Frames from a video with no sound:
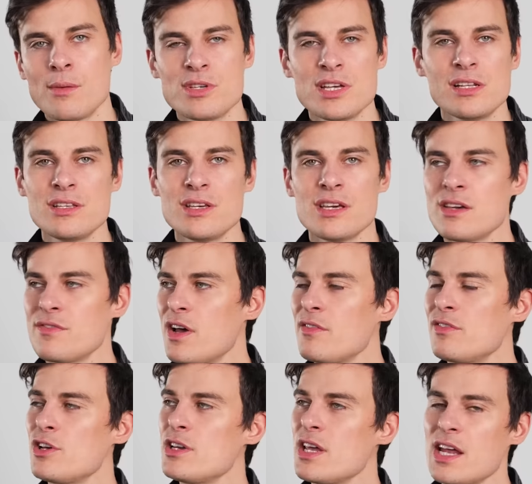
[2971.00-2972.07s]
I'm telling you, if
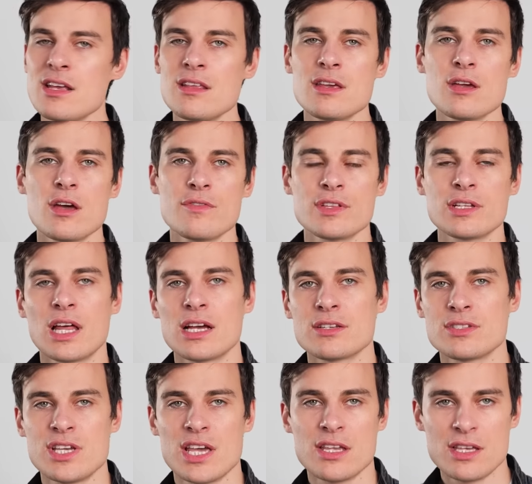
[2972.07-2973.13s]
I've learned anything over the
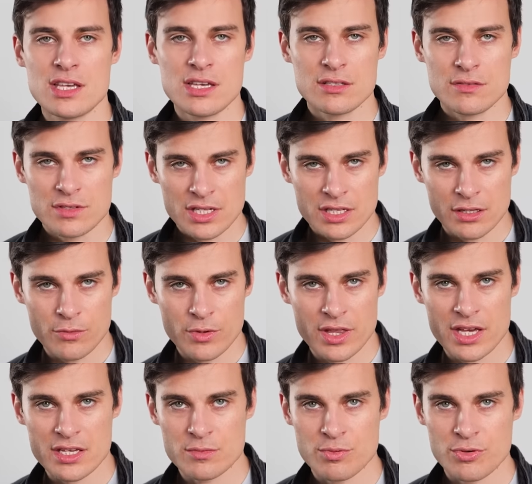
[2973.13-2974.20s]
last 10 years of dealing
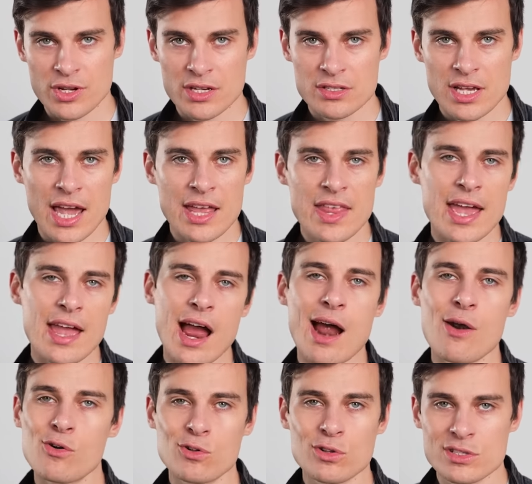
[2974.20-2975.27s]
with these pricks, and they
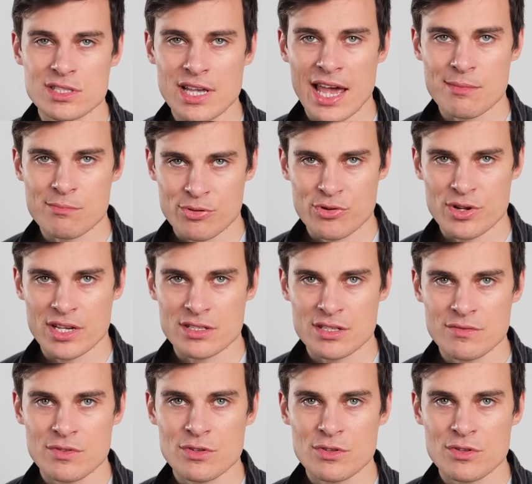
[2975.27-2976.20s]
are all the same pricks,